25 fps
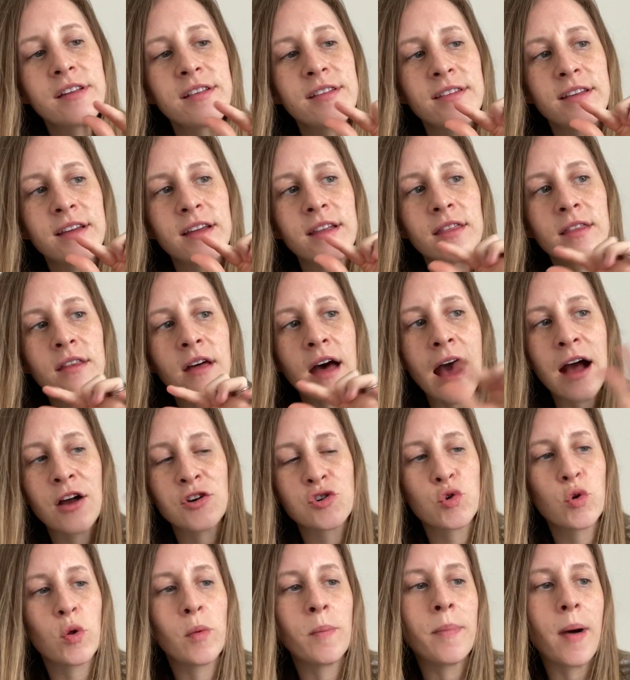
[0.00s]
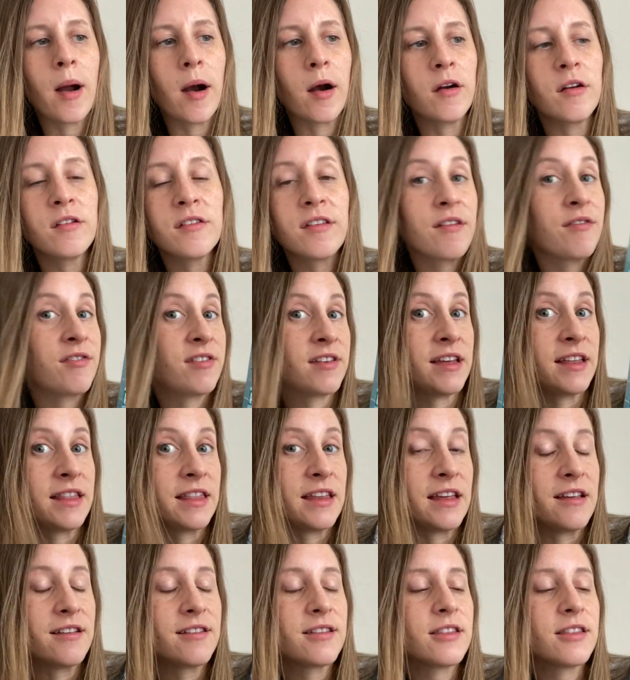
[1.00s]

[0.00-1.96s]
seen the actual bars. I've seen these